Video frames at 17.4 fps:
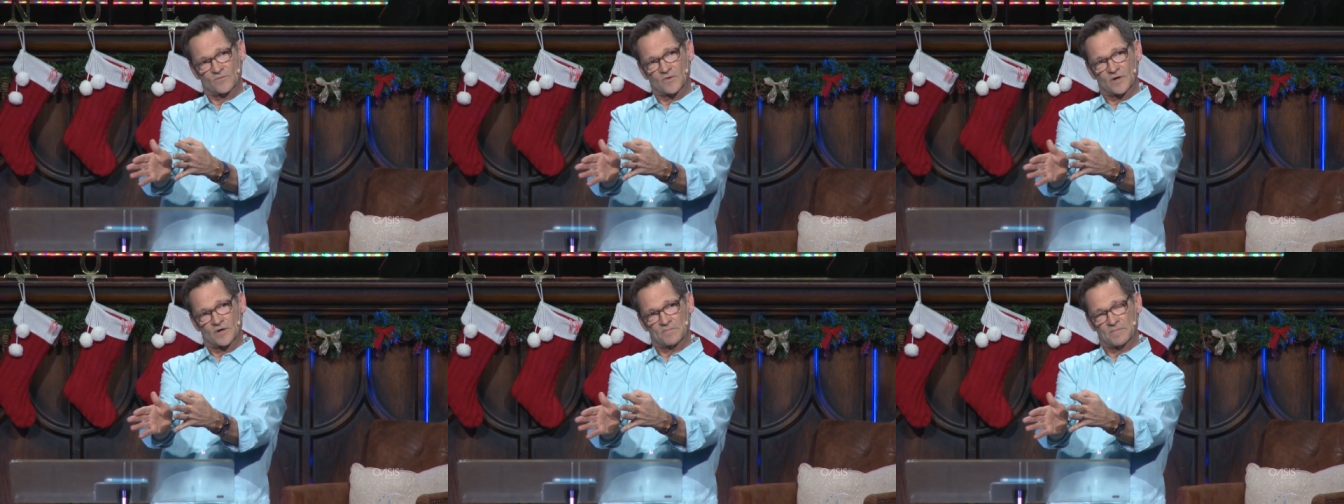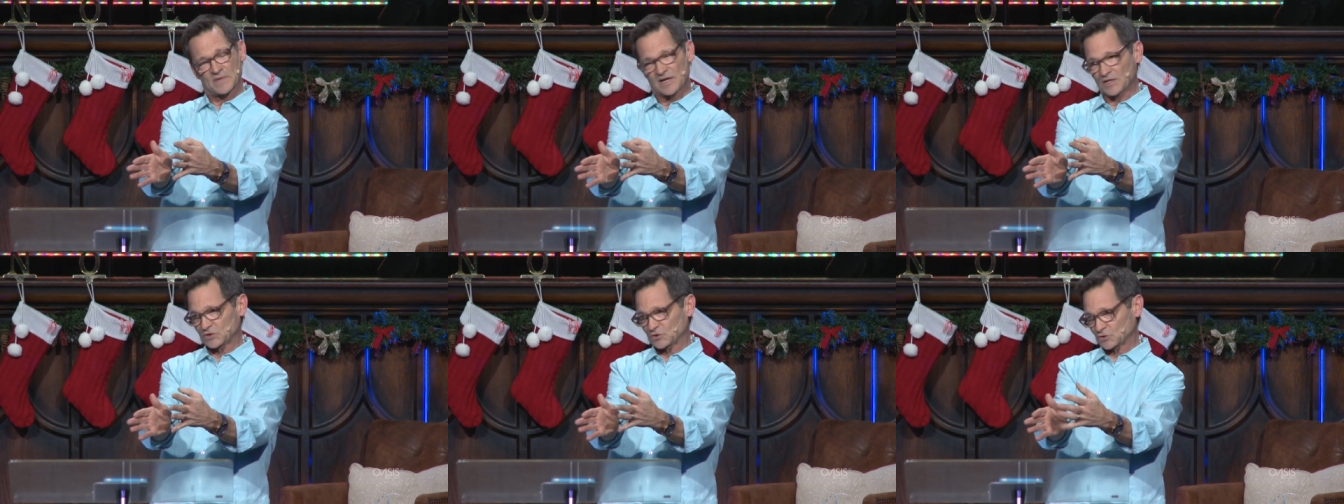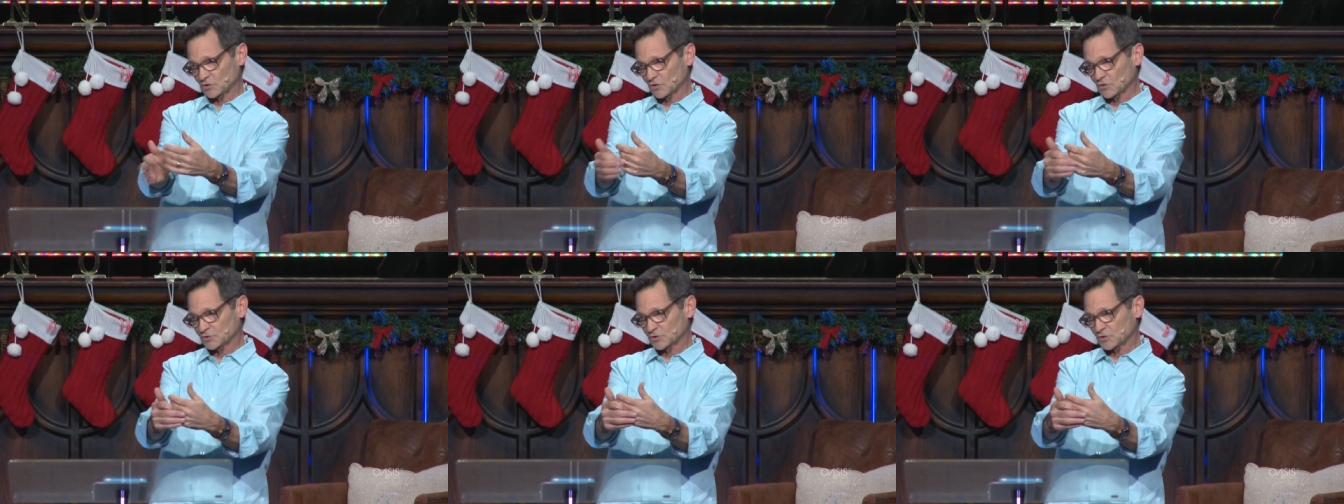where many
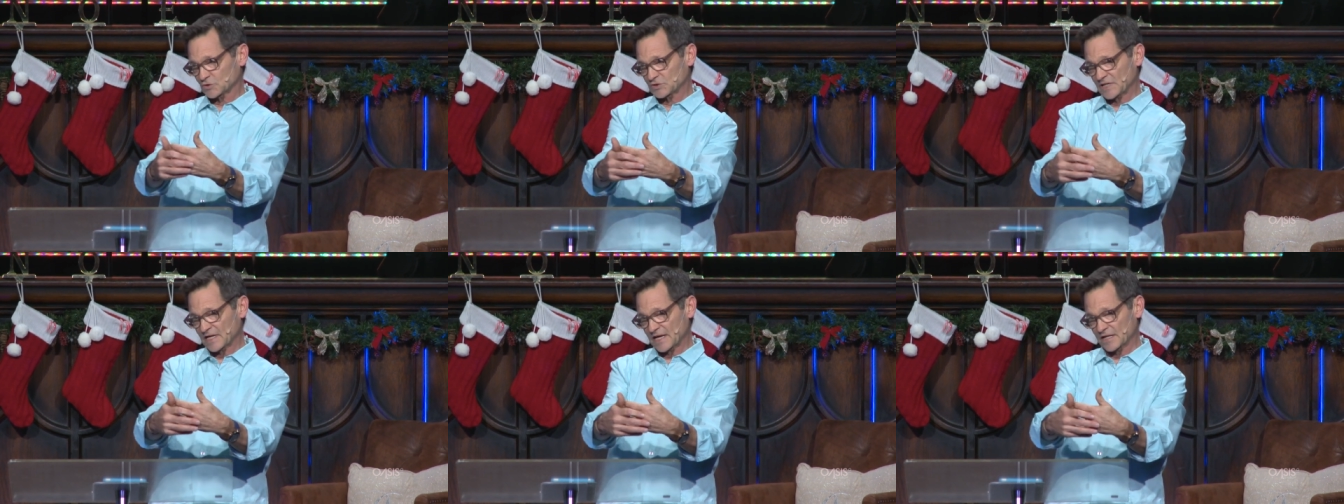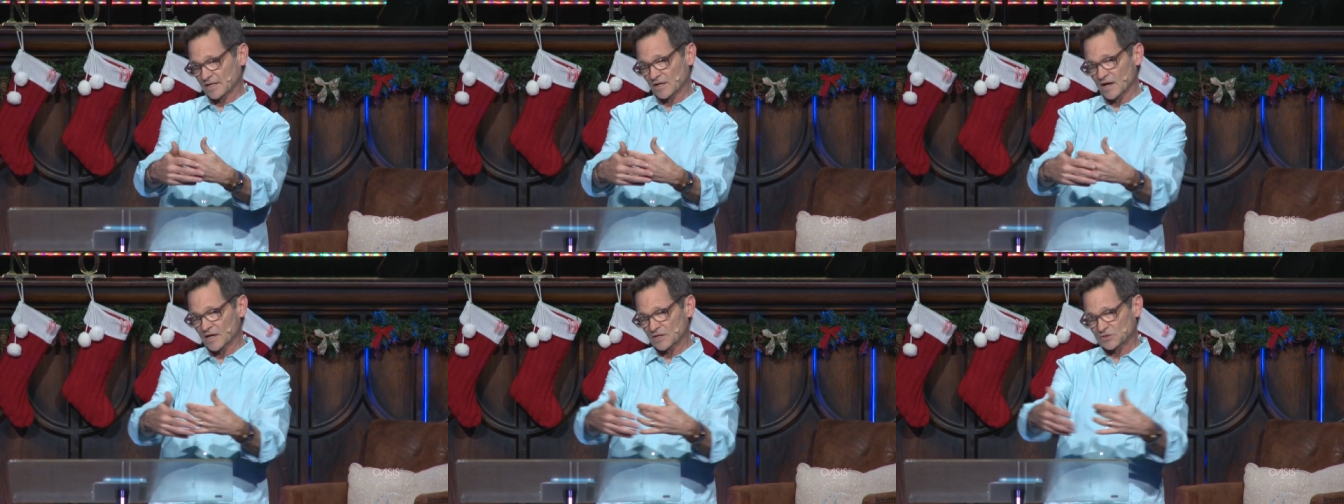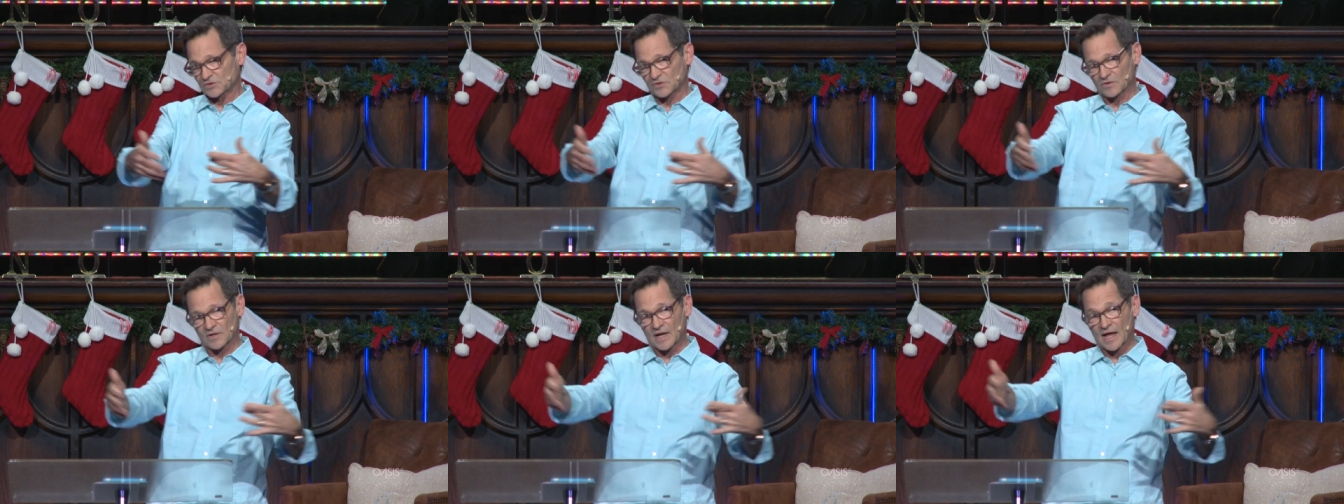soldiers had lost
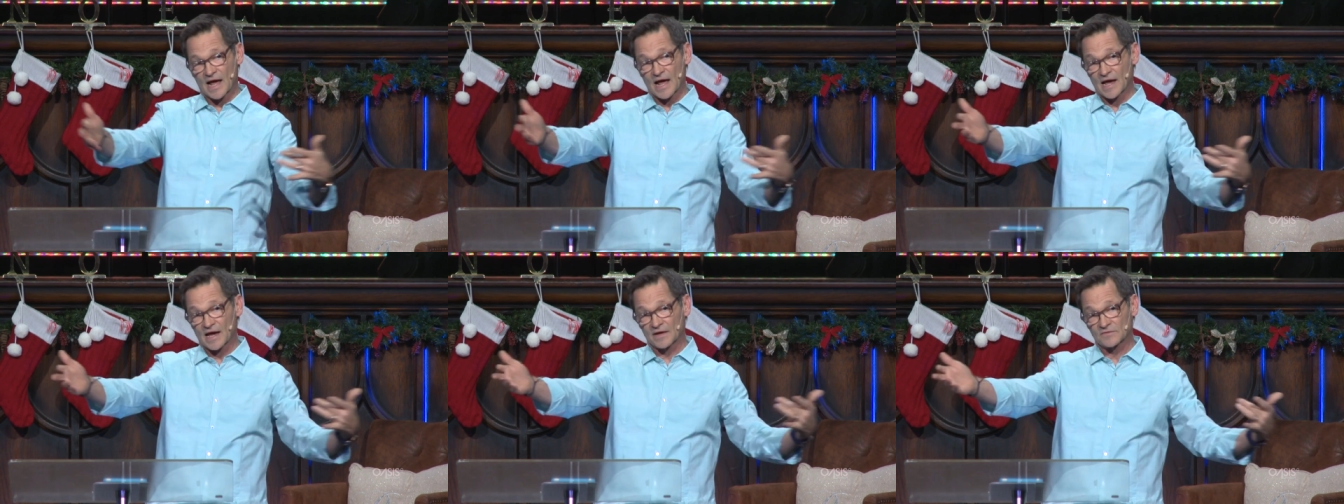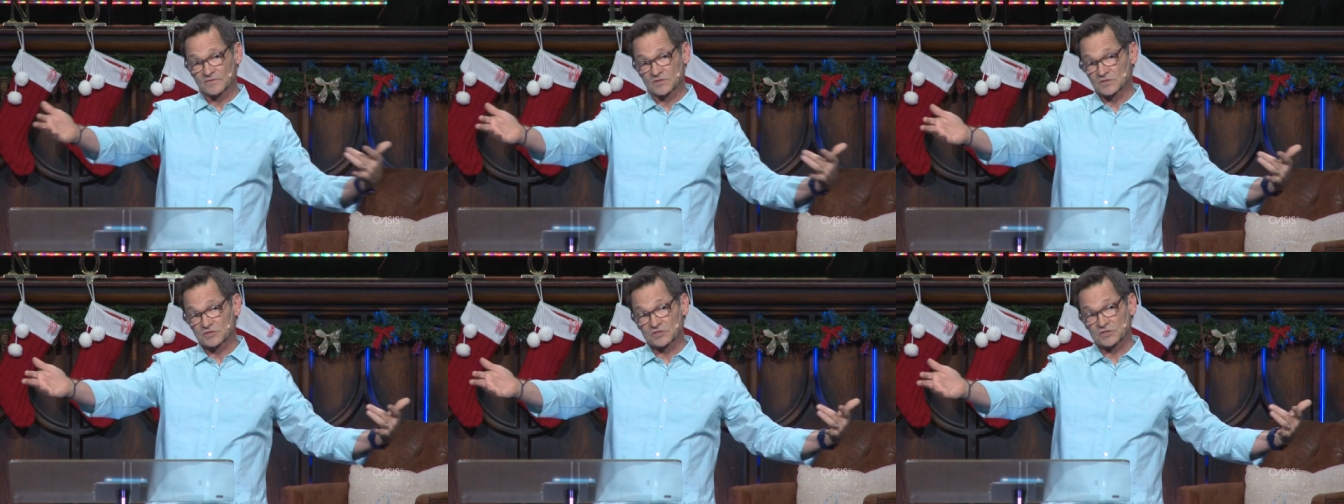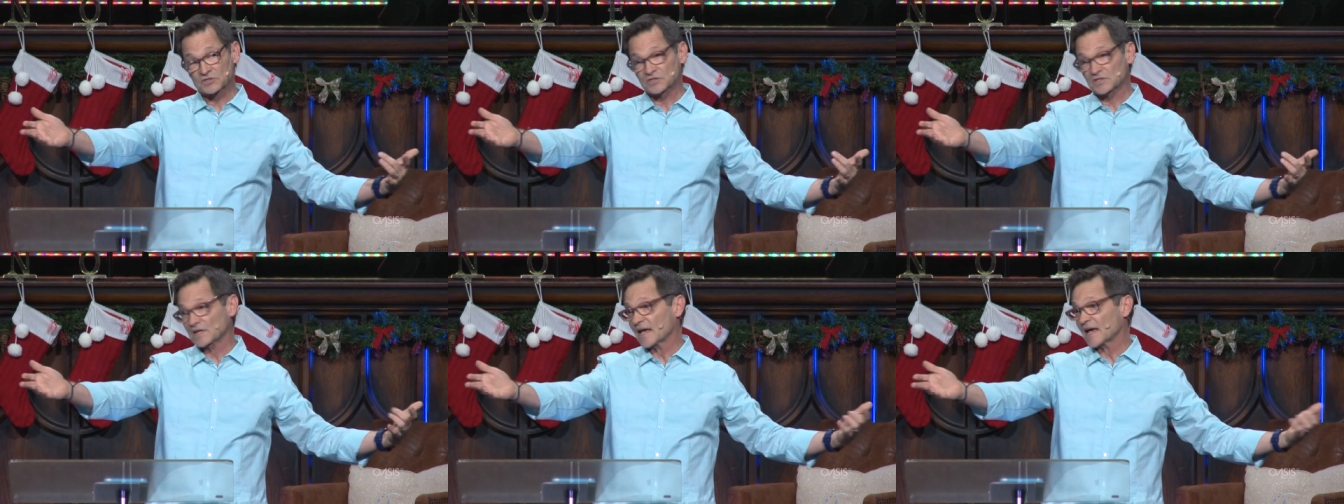their lives in
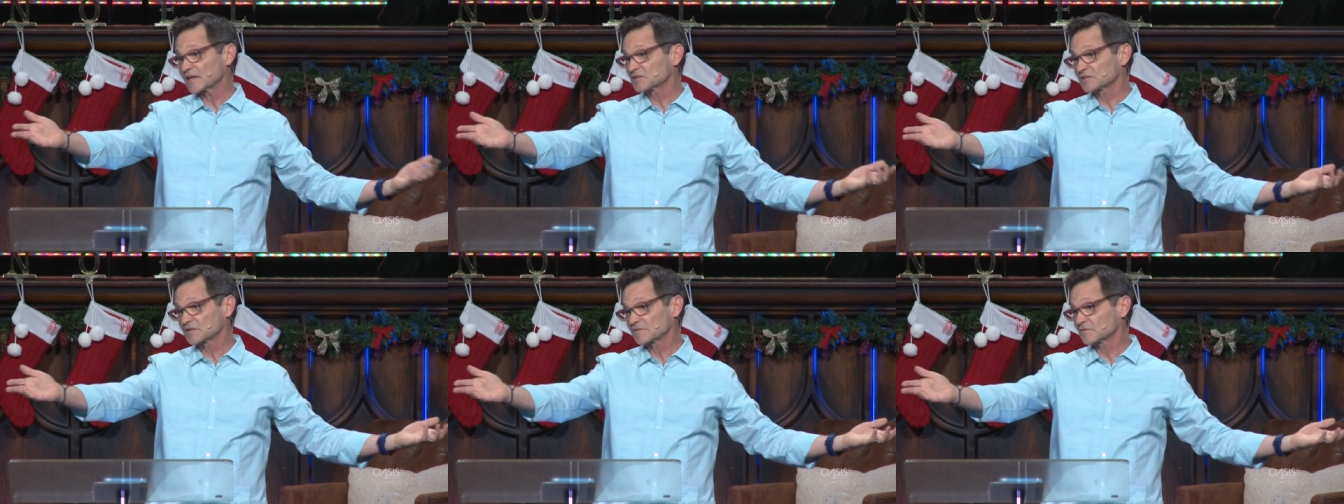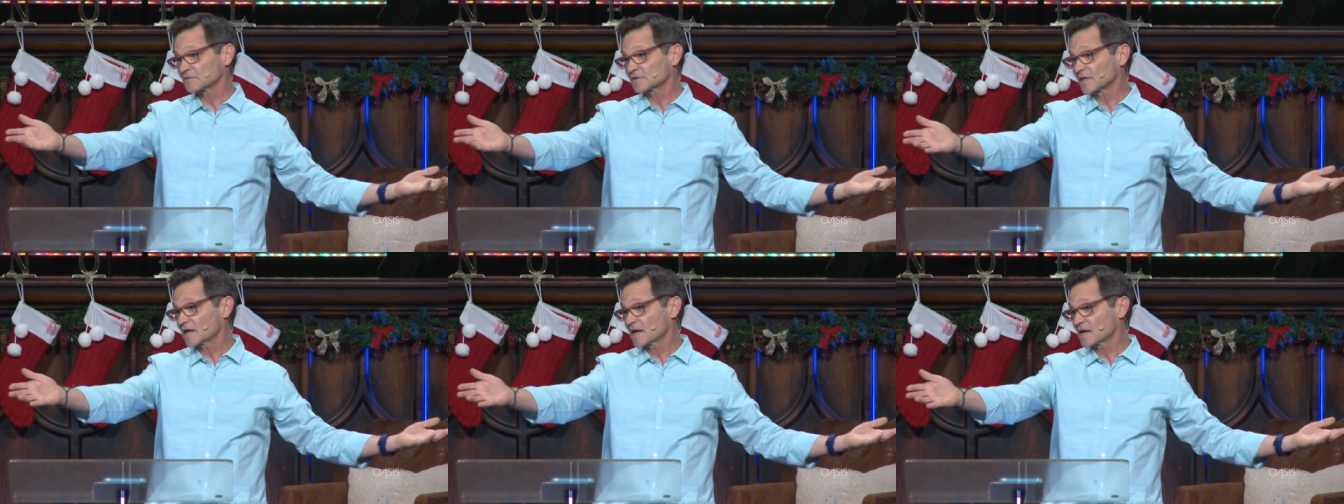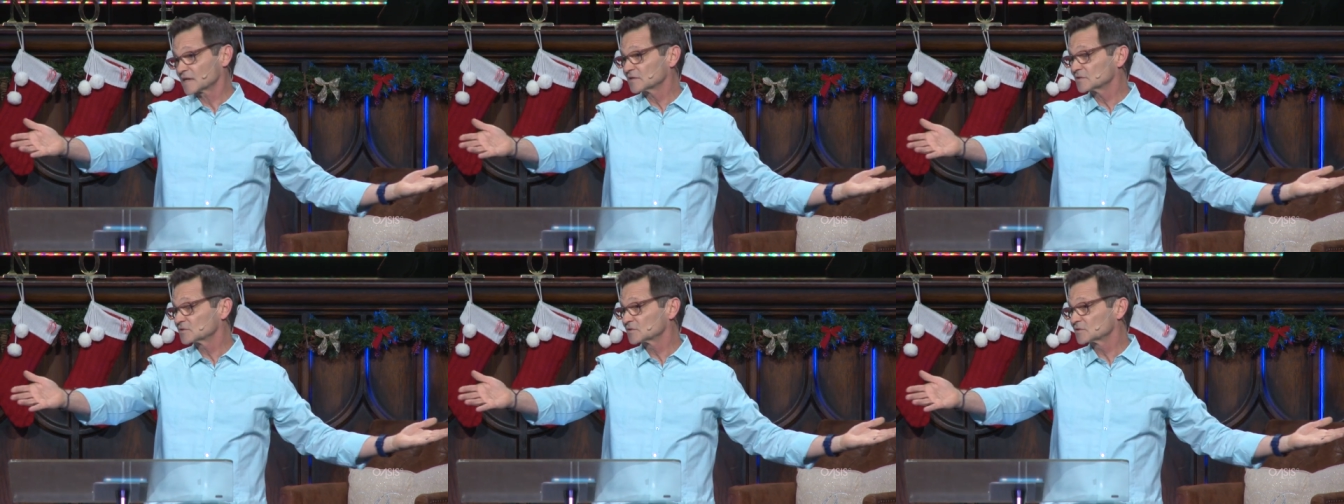just the last several
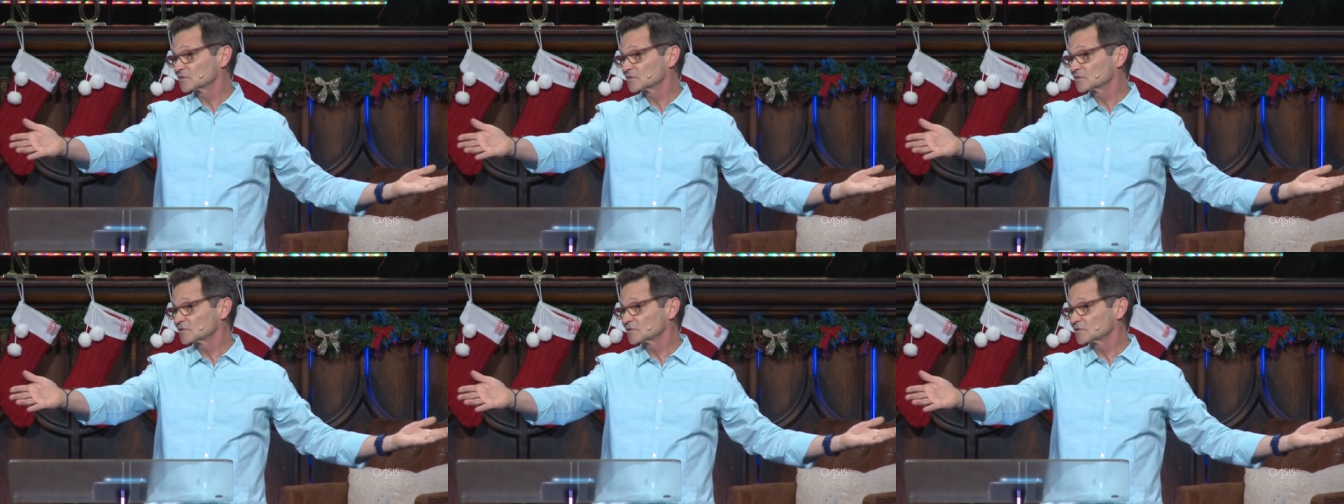days.